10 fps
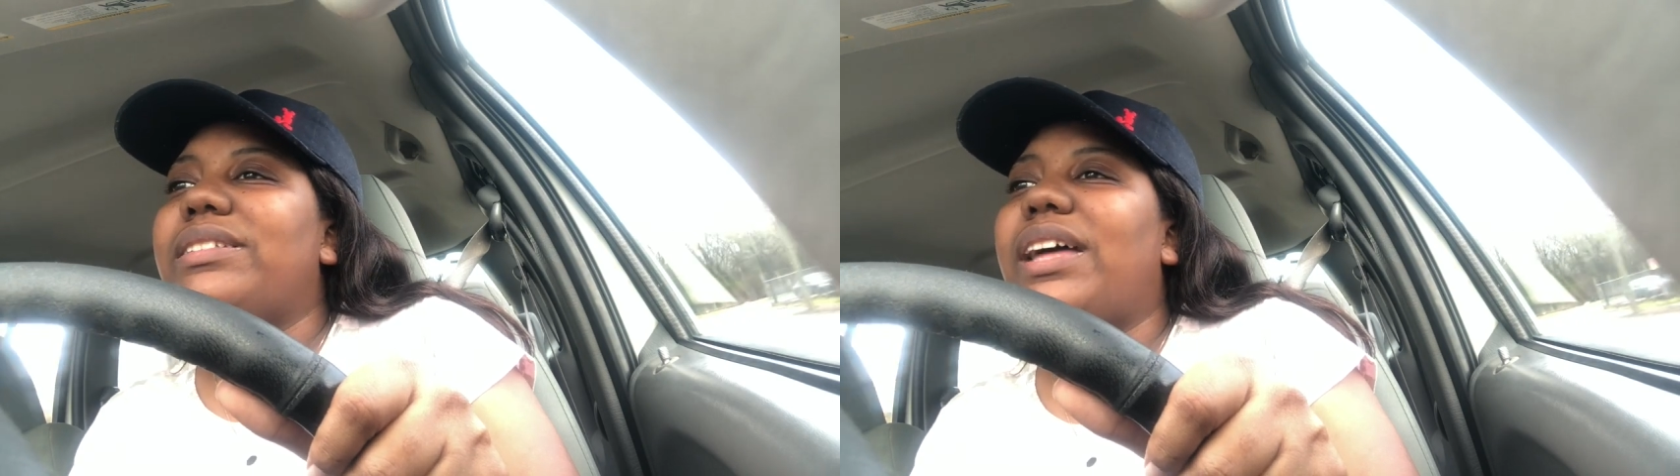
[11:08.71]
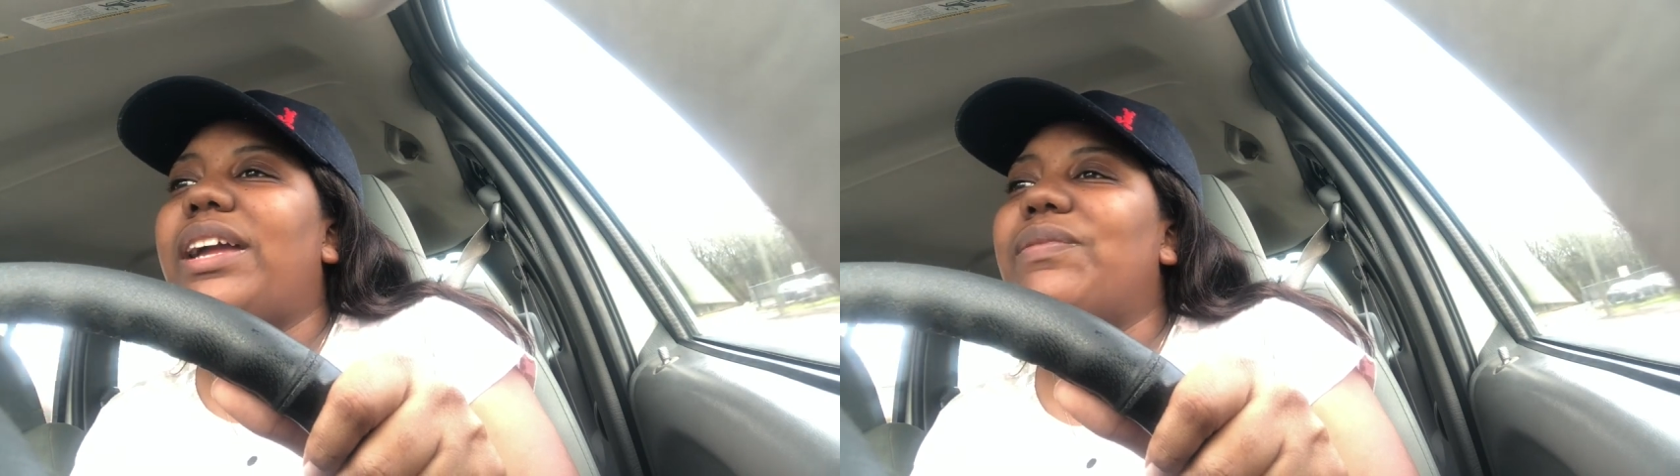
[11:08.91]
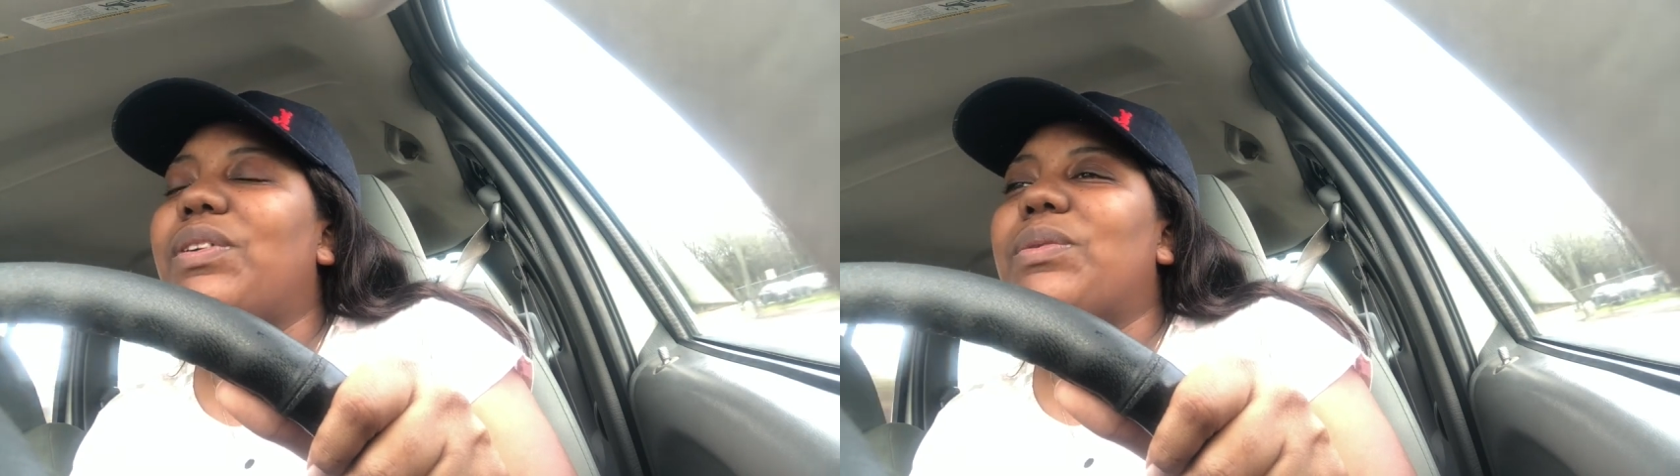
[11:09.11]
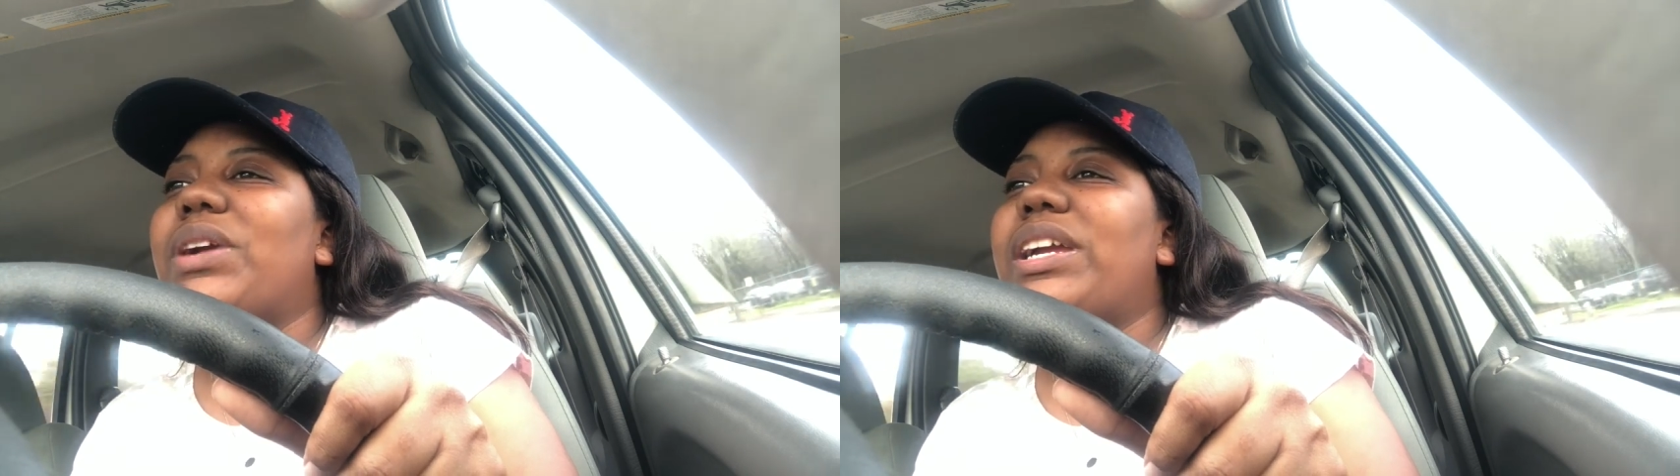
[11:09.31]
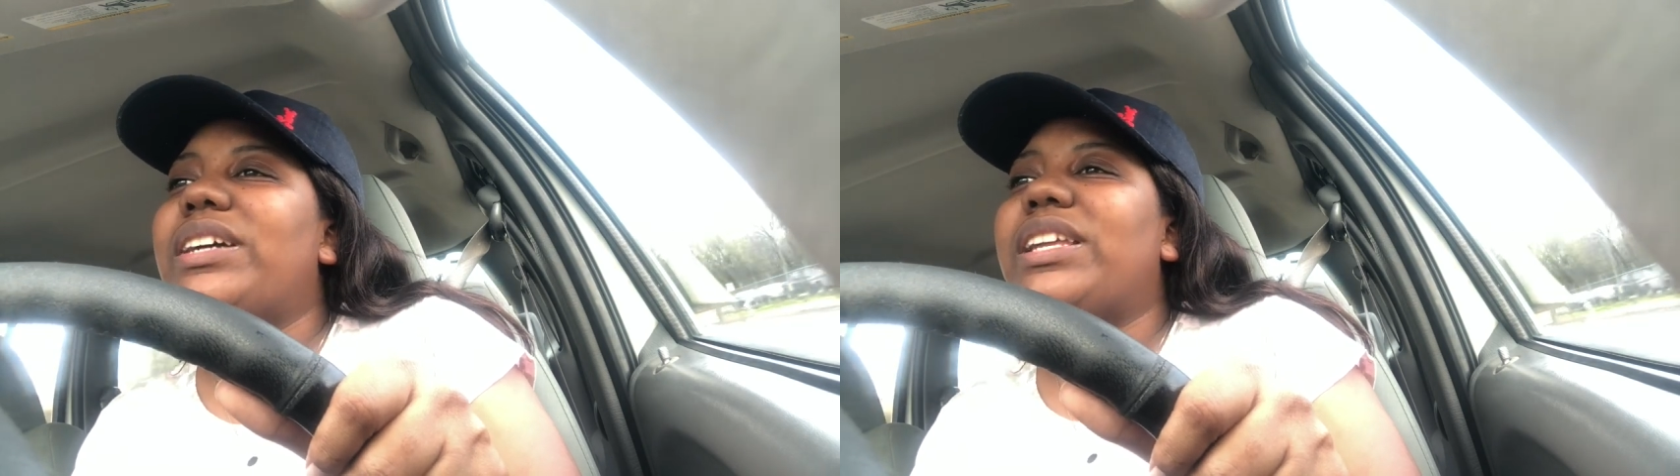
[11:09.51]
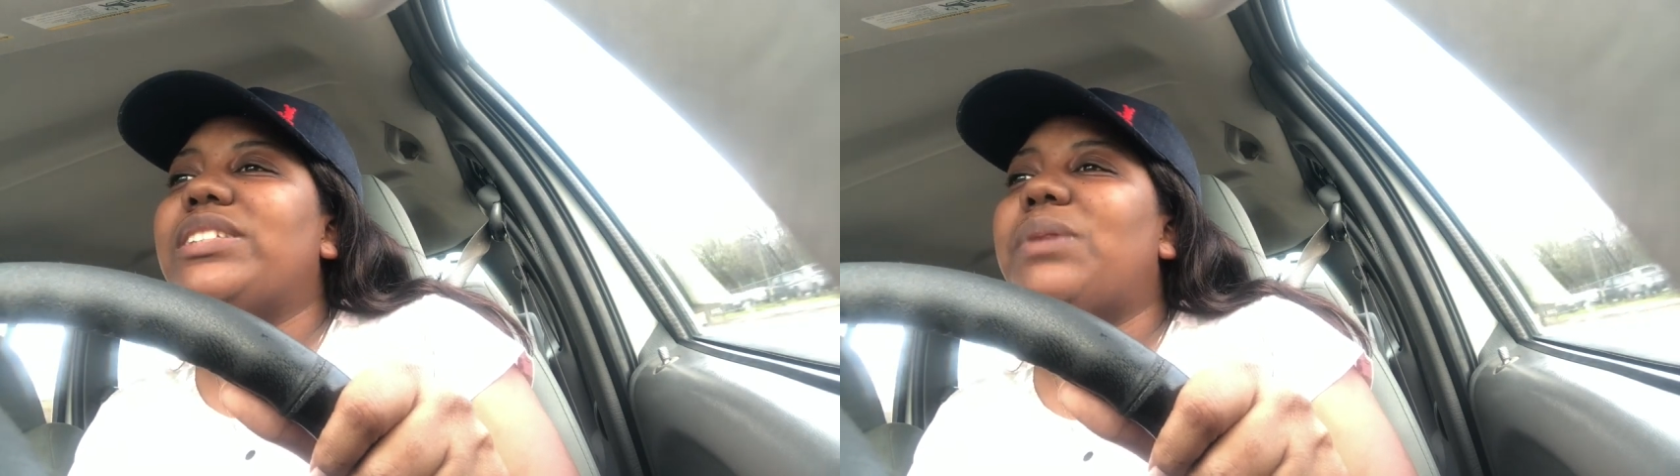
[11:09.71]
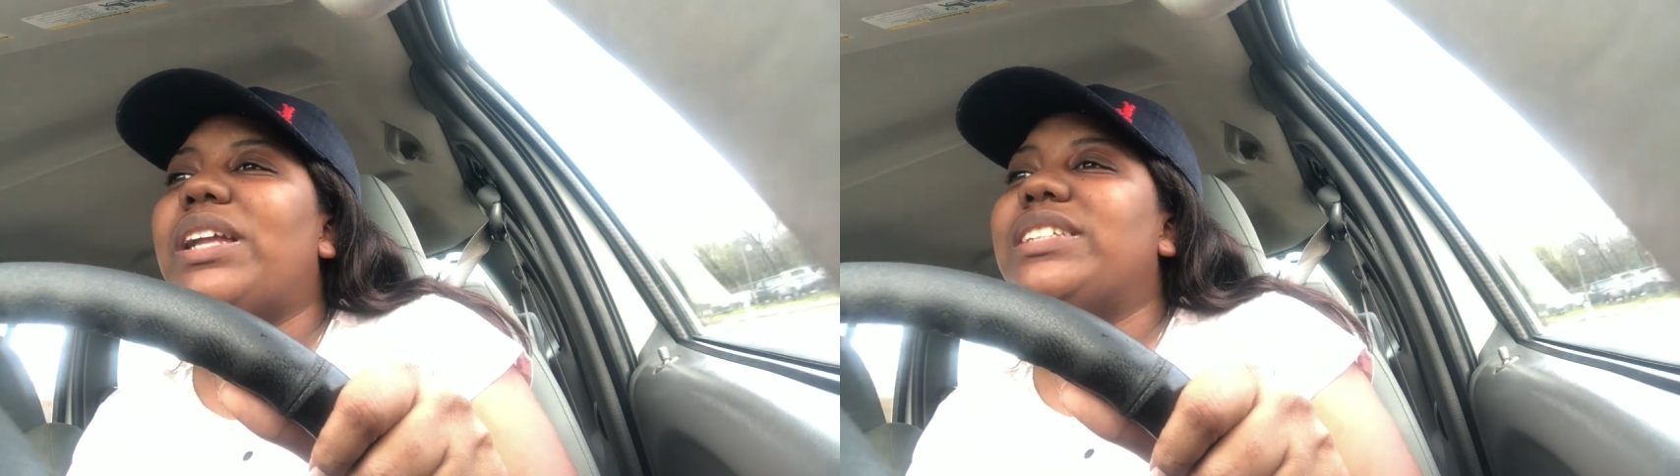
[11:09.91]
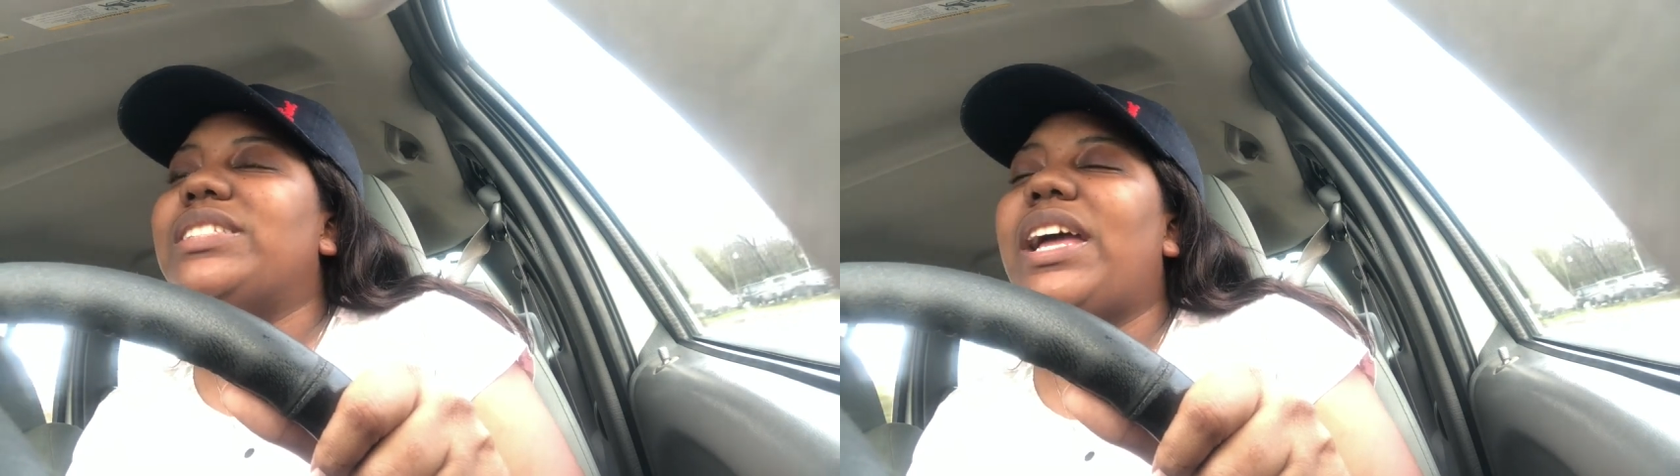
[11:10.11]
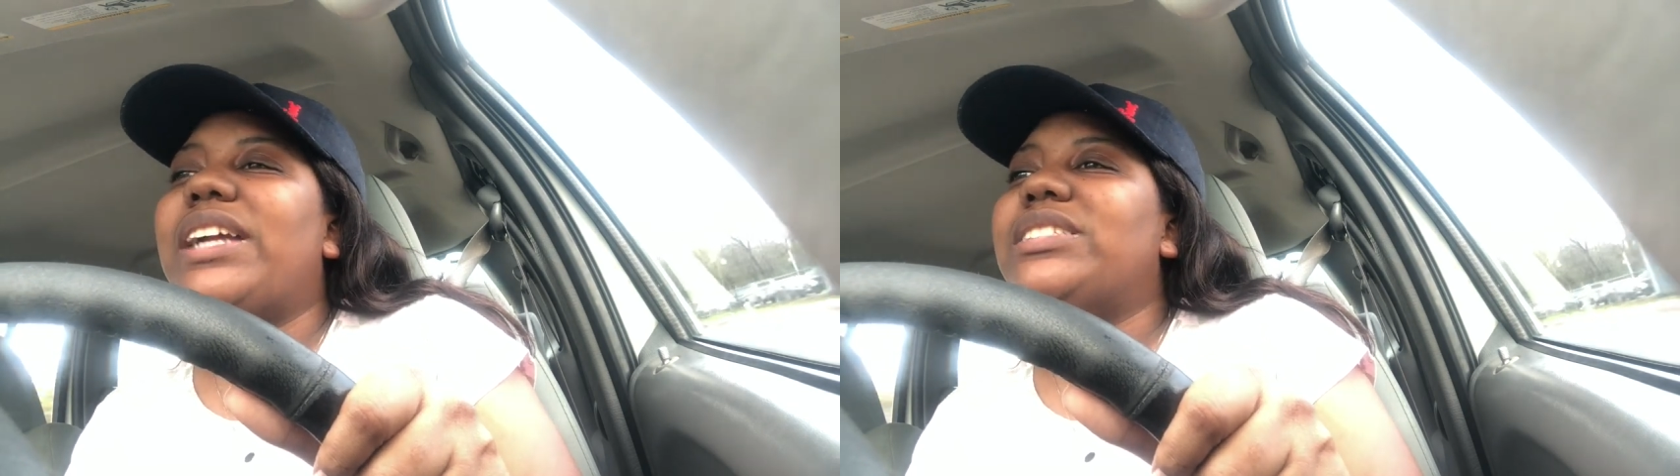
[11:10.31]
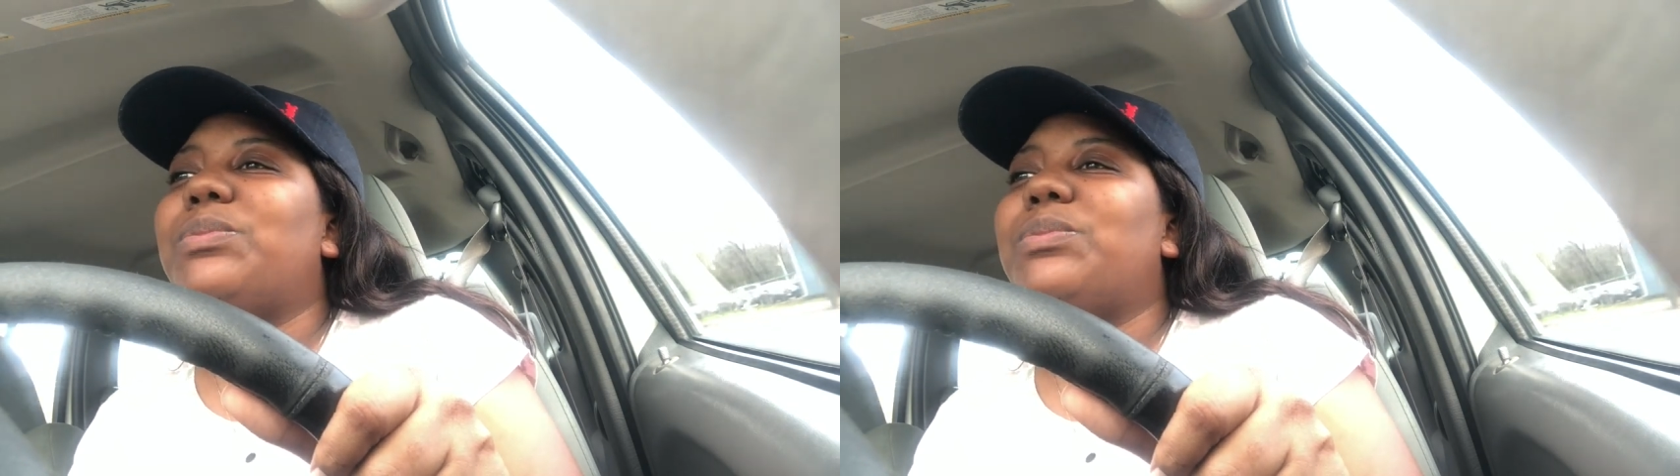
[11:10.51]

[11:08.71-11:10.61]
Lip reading: Like, for real, that's why this thing's